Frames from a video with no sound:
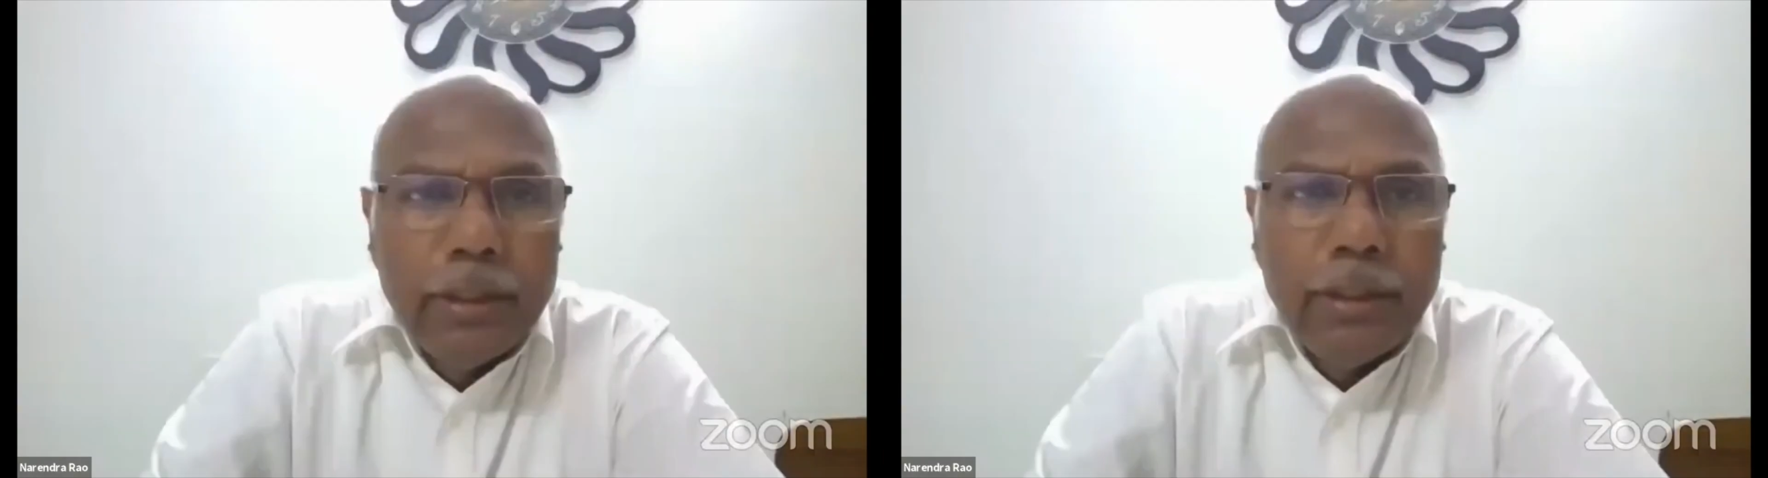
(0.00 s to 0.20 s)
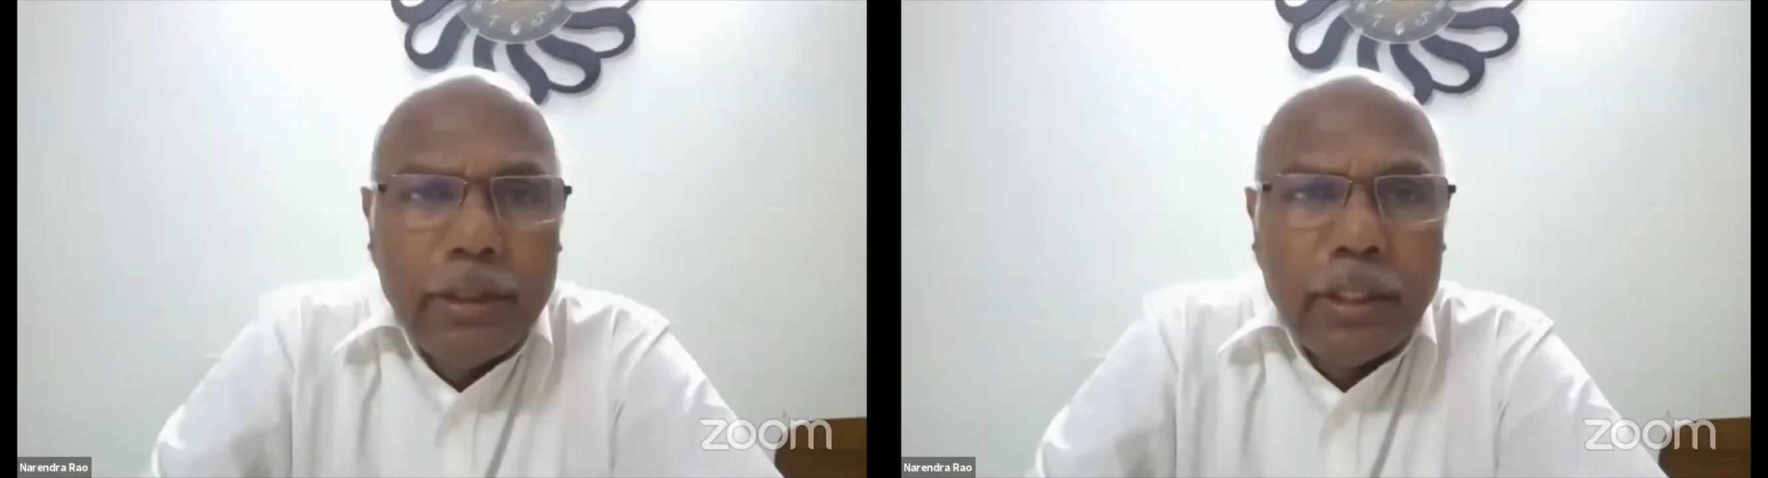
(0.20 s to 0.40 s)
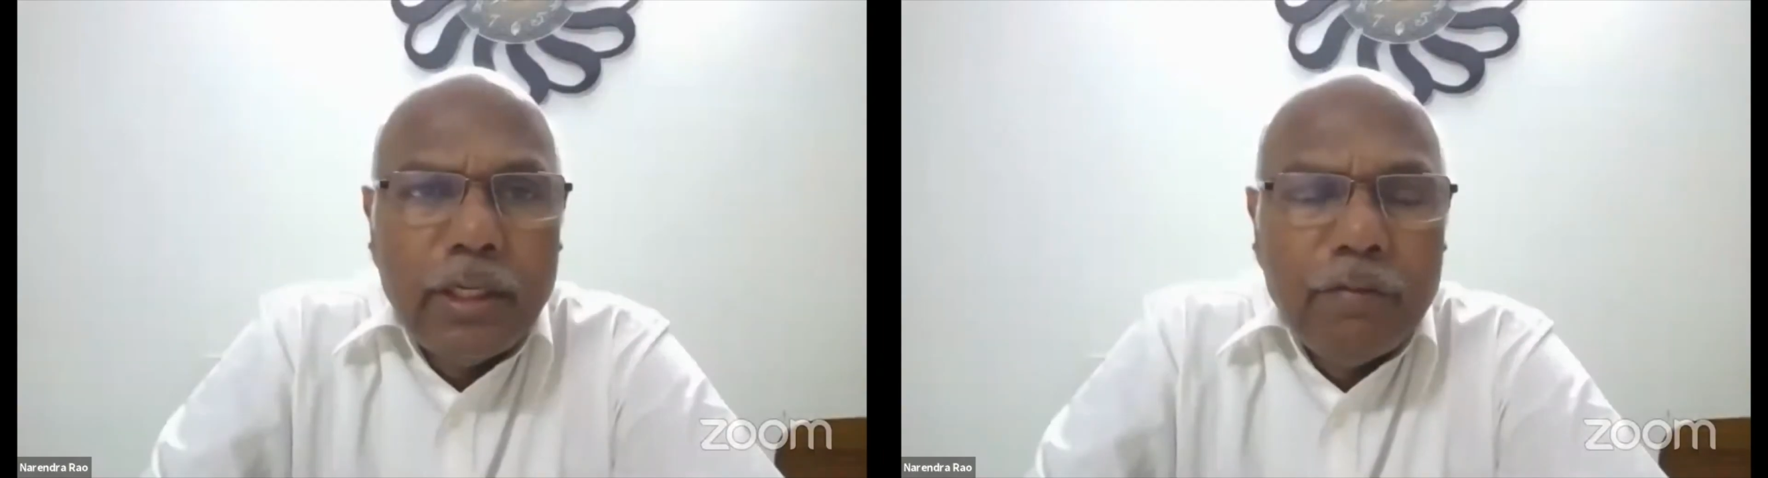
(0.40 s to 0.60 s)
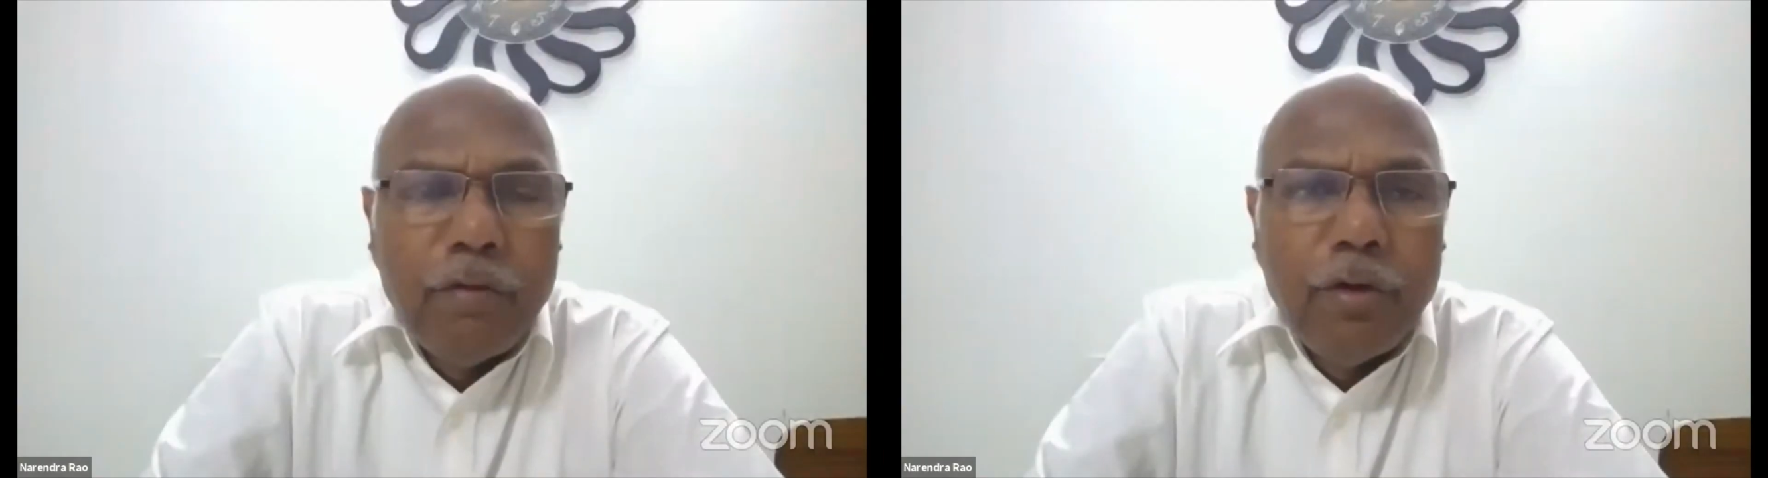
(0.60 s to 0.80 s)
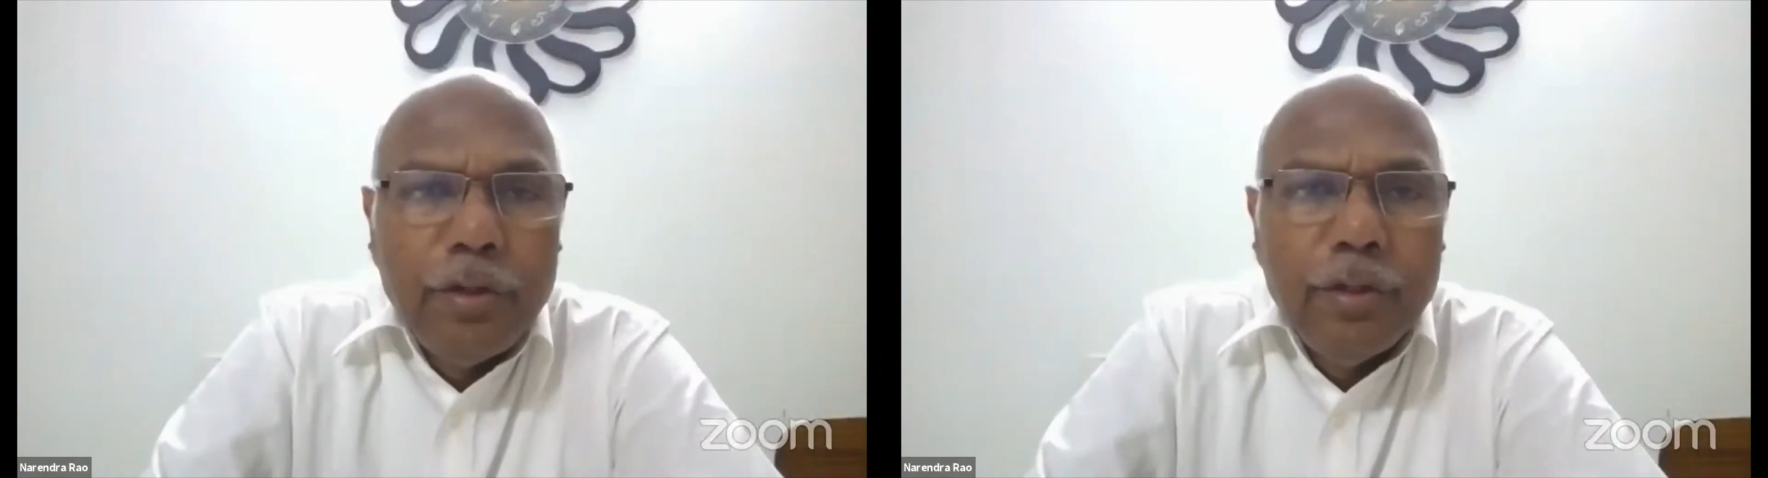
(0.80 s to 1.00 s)
uh, Lakra, for
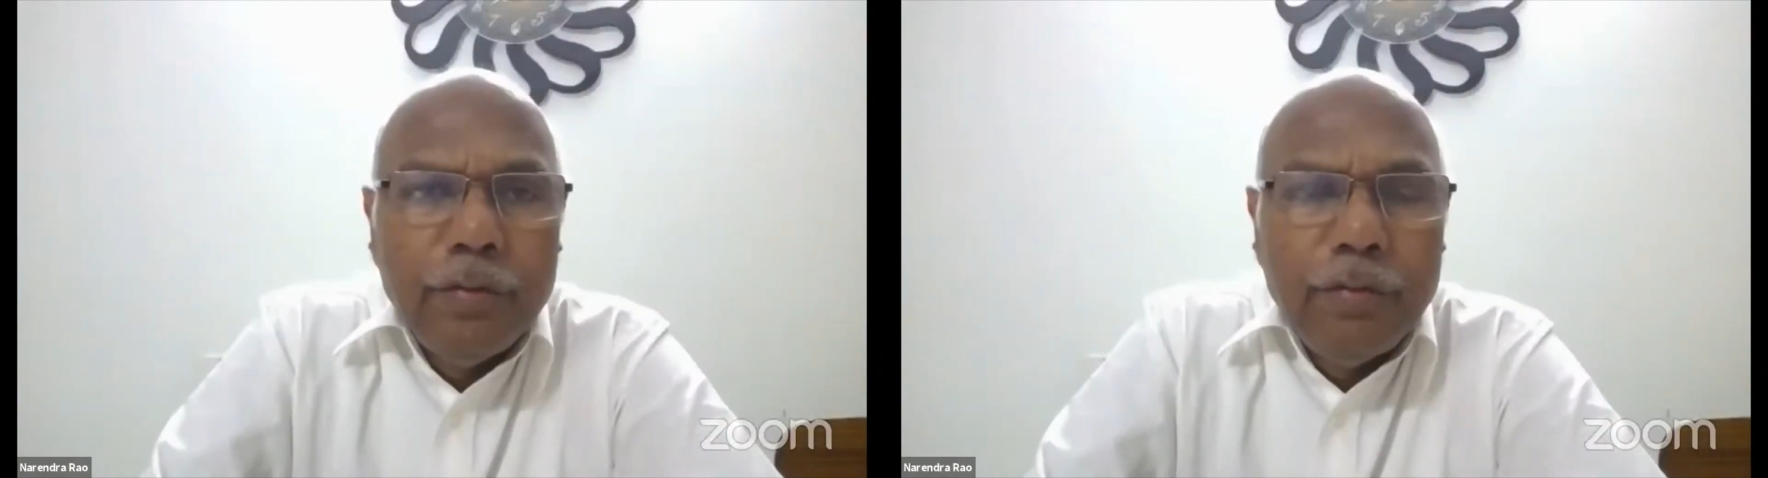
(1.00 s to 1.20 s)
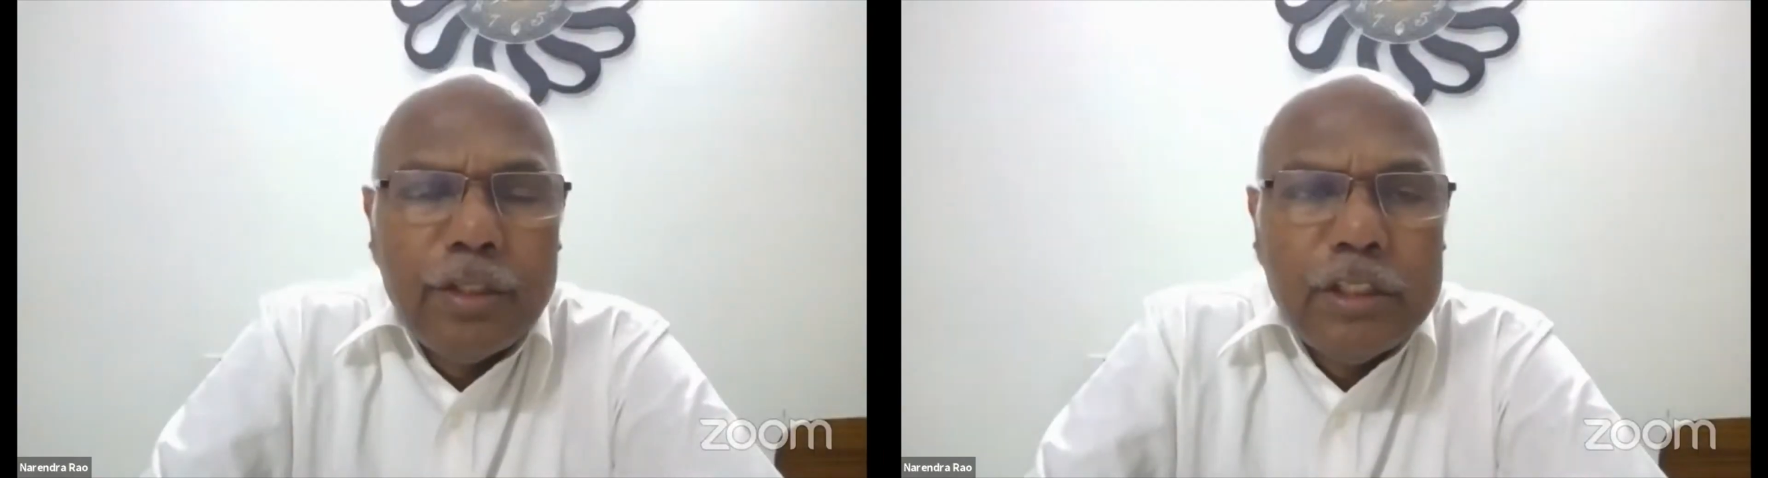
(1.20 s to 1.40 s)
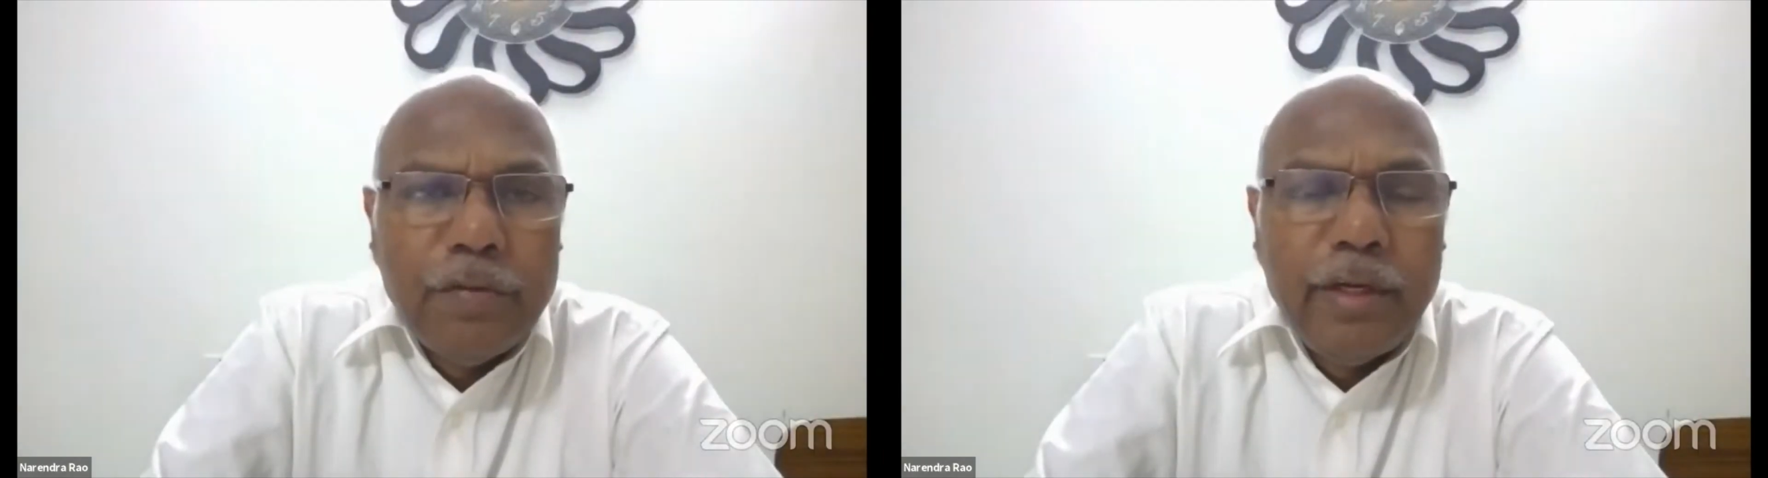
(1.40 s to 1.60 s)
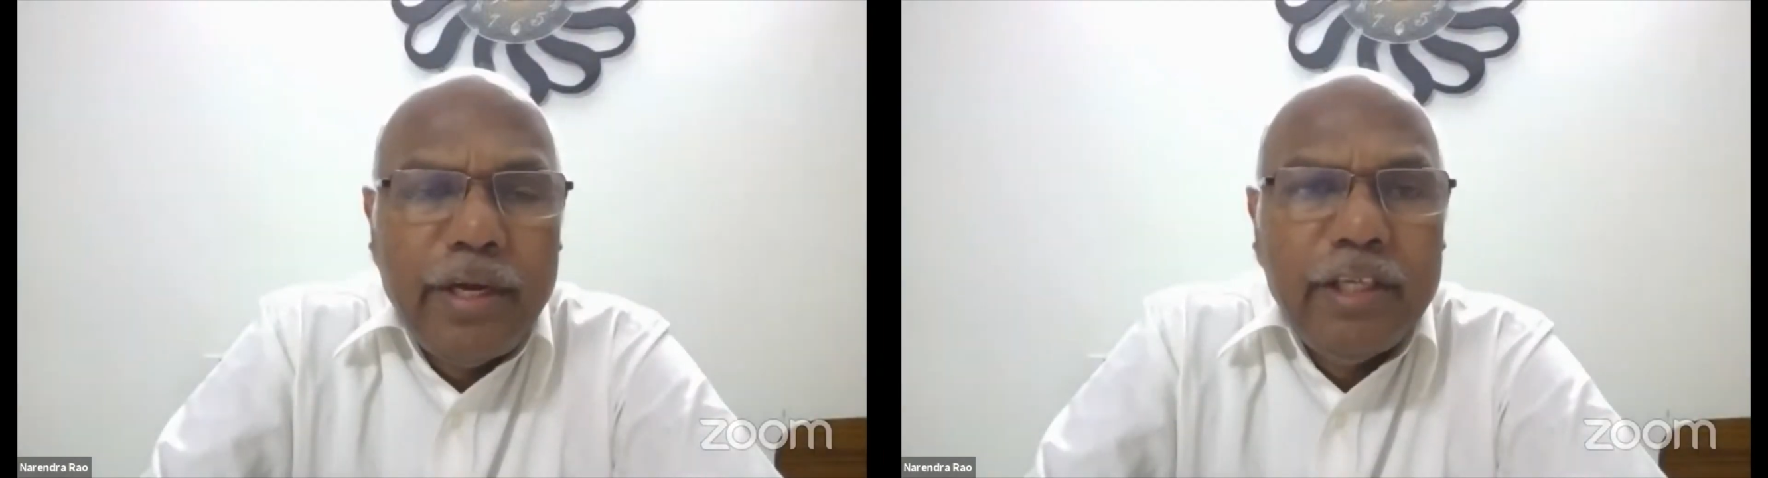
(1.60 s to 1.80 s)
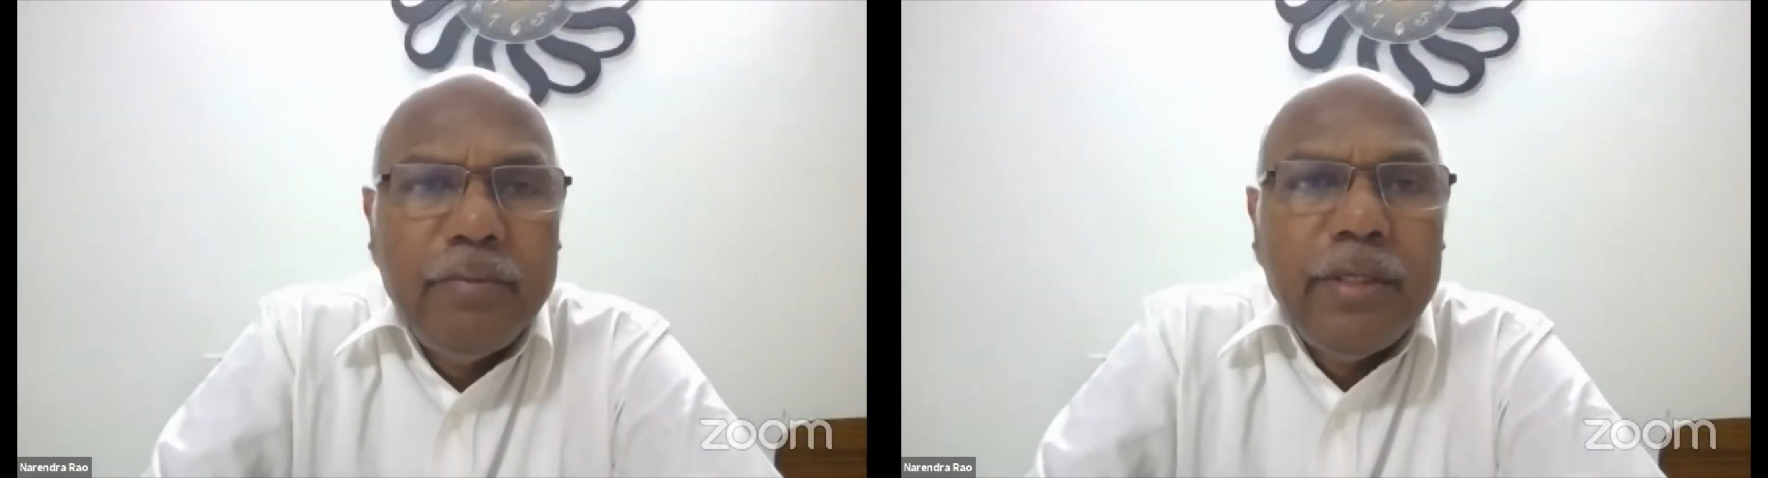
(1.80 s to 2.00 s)
the words of
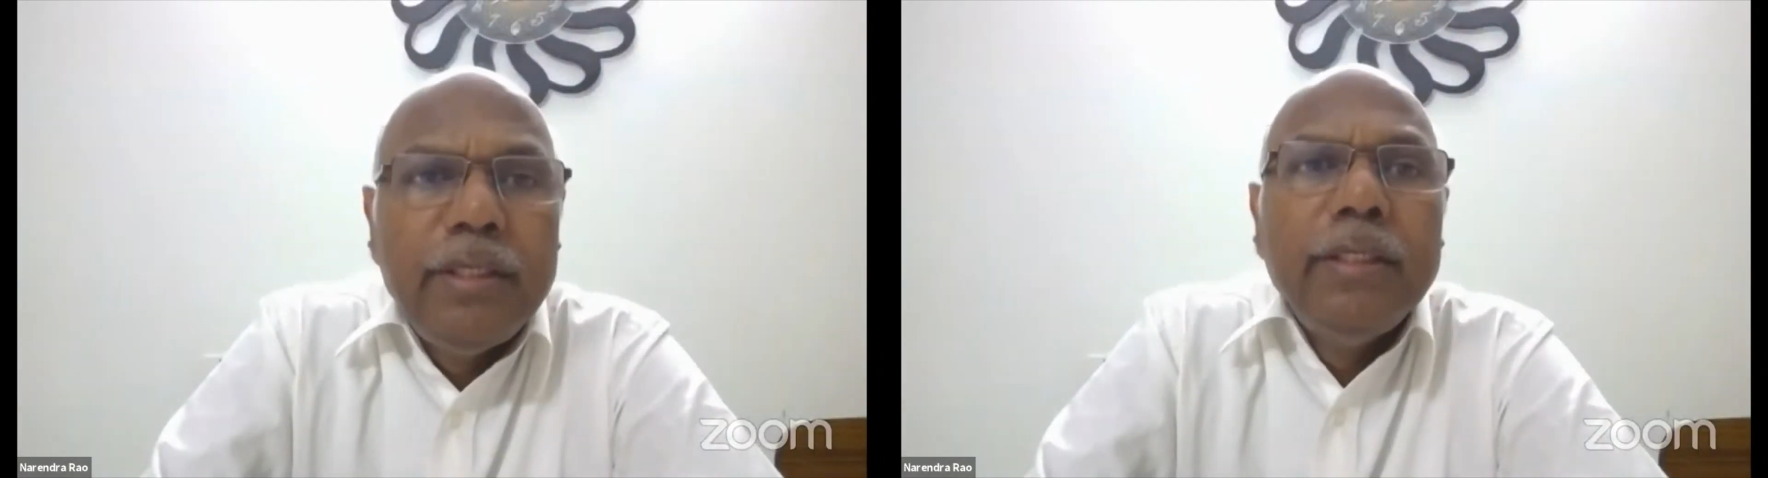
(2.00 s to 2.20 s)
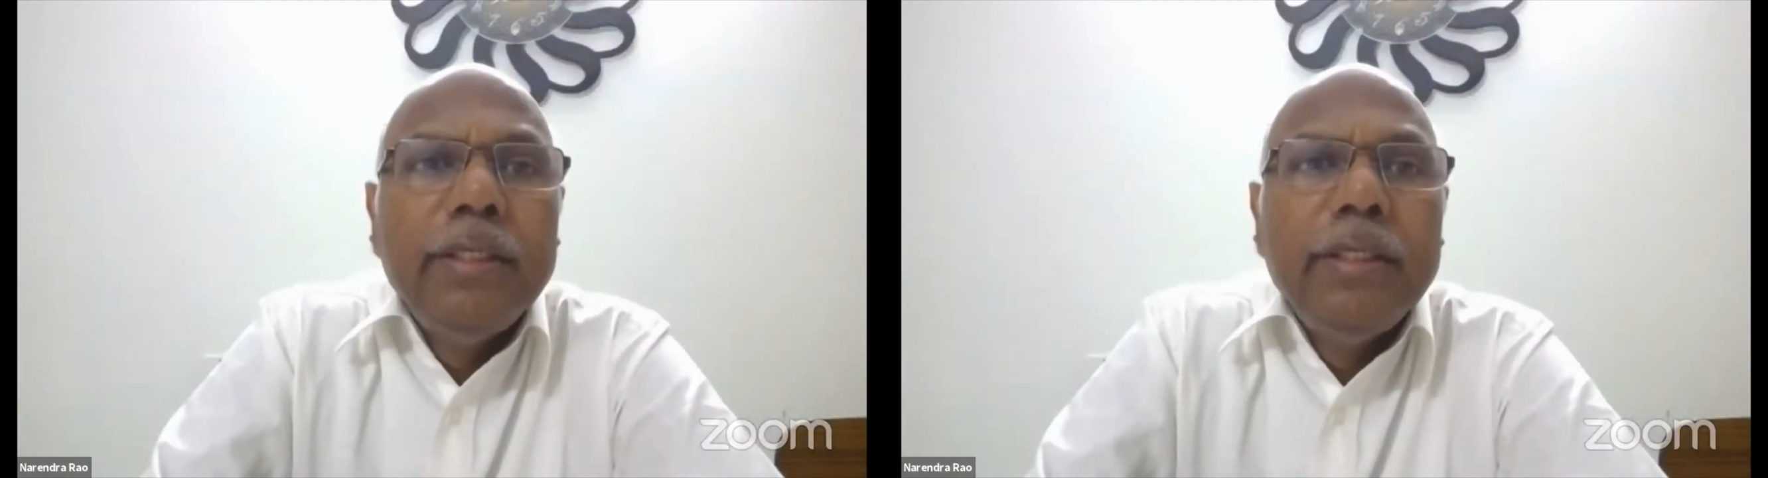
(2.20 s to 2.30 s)
encouragement